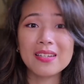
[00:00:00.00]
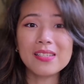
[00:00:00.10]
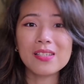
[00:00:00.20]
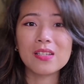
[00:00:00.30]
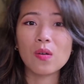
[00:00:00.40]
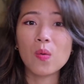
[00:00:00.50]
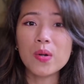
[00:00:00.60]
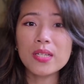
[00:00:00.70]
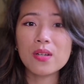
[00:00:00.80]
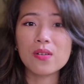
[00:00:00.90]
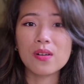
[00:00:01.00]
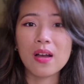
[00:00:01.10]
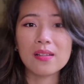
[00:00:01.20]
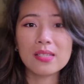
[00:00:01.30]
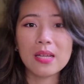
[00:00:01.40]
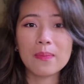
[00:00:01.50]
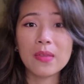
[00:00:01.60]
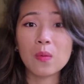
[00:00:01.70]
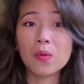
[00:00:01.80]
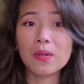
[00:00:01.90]
This is the critical concept
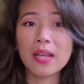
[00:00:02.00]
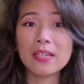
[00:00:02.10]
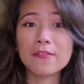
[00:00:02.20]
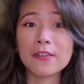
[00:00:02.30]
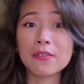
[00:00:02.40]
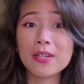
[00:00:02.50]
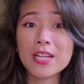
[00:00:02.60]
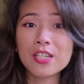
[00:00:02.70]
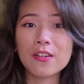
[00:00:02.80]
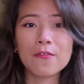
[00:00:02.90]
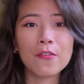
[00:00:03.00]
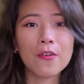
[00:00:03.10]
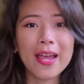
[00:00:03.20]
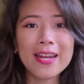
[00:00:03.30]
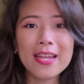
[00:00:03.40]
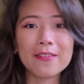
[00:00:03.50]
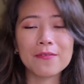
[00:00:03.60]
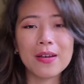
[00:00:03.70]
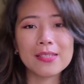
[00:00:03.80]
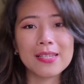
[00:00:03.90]
that will lay the foundation for any
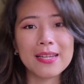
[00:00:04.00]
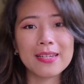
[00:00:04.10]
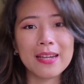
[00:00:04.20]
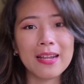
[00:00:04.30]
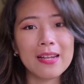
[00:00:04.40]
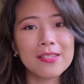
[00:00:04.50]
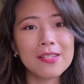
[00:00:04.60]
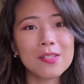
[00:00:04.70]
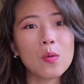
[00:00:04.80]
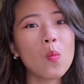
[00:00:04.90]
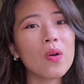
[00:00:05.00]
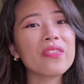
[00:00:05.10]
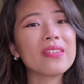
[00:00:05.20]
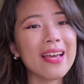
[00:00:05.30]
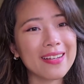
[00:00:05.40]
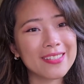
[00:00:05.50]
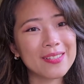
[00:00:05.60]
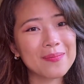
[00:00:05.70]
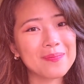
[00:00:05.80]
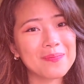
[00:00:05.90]
advanced data analysis with DAX.